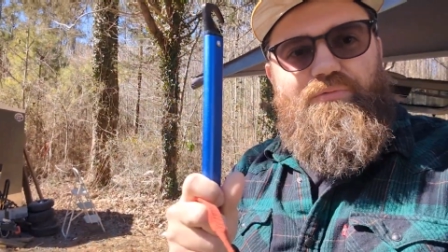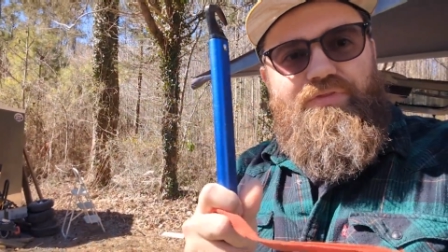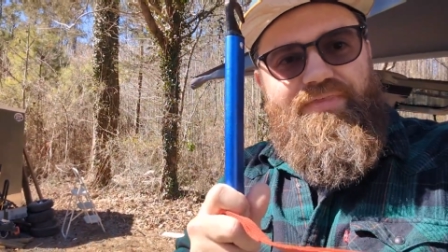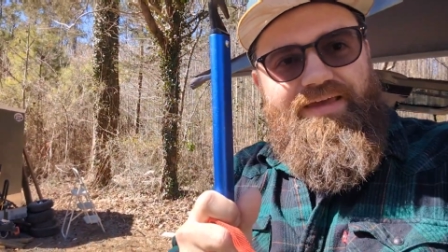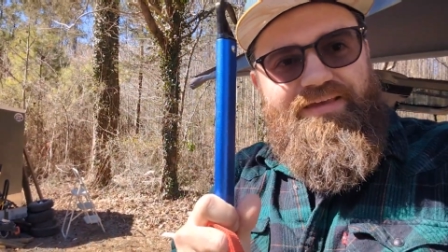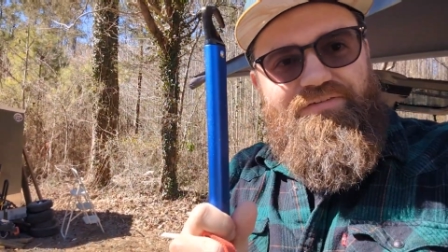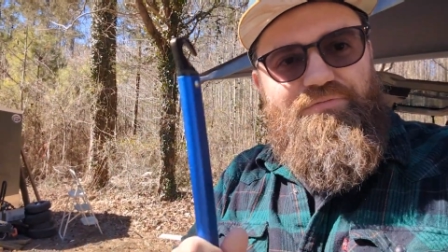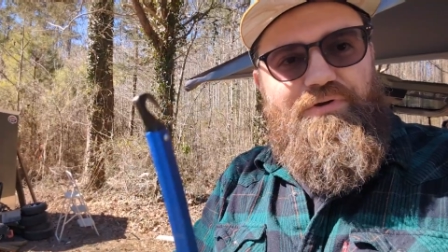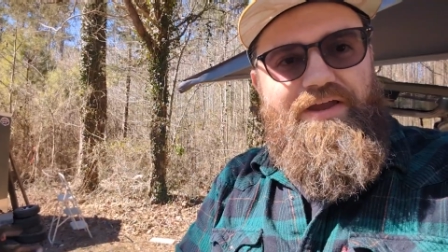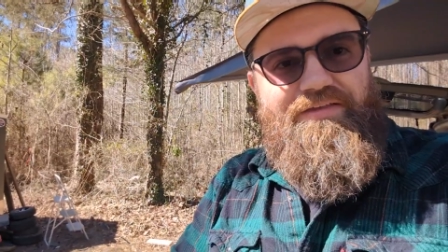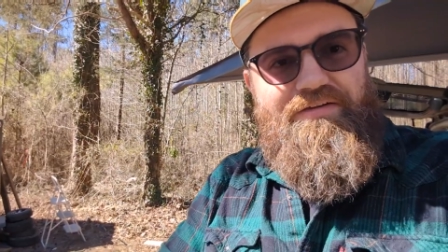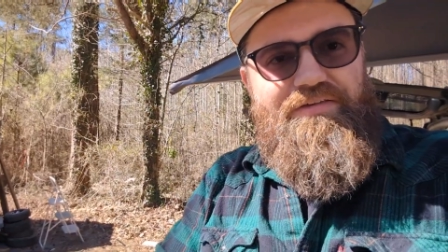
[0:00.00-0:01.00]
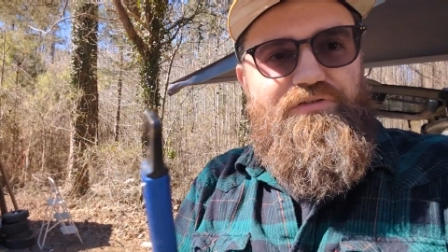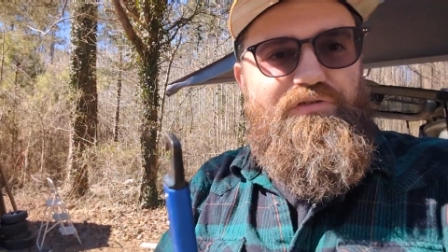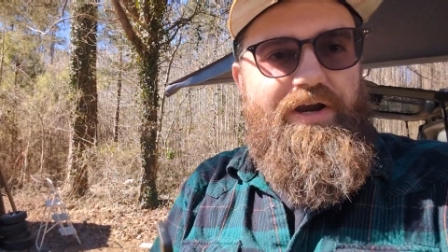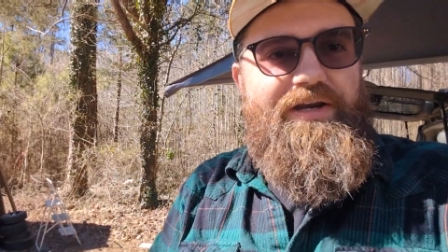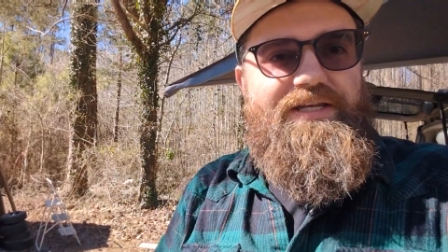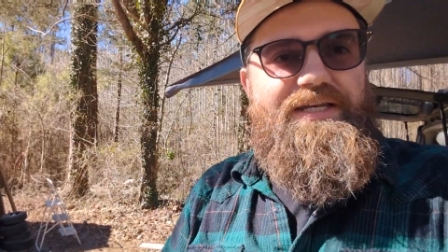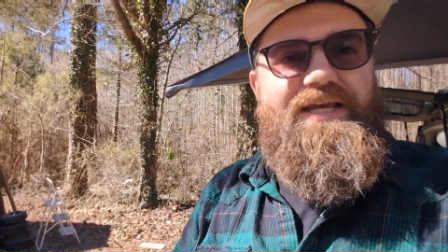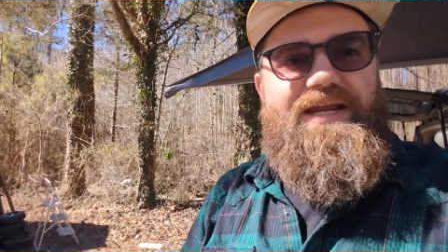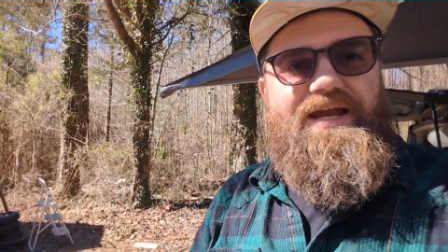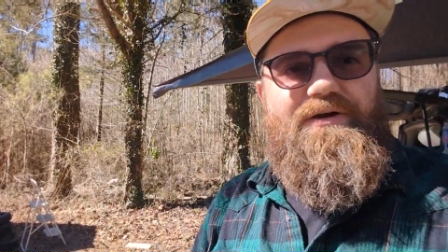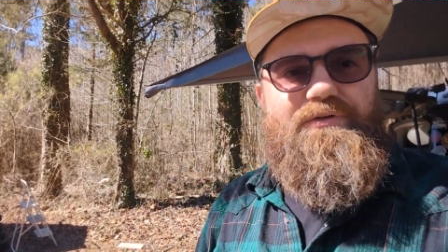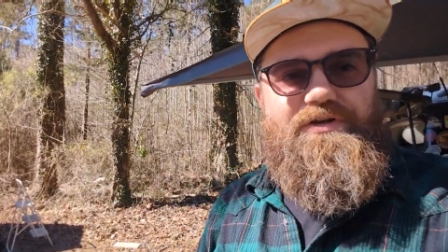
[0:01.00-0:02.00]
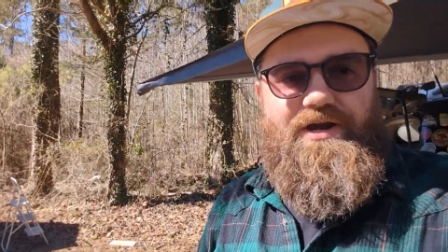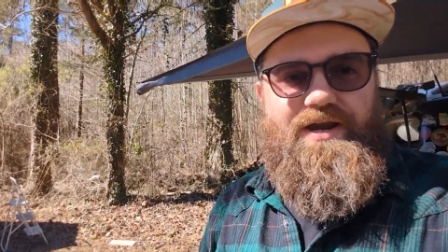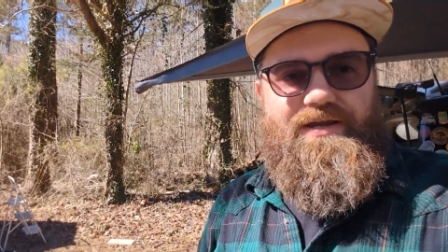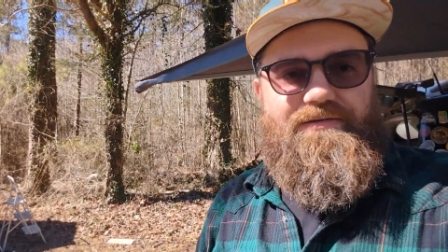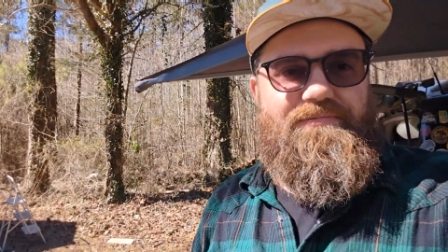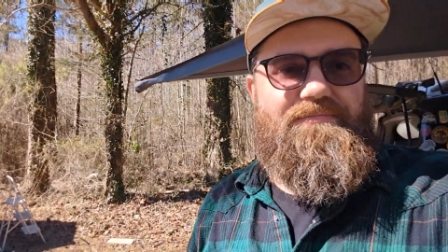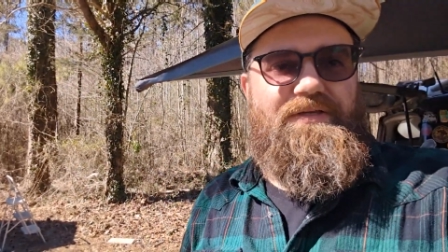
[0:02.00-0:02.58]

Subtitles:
it with this rather than trying to dig it out with your hand.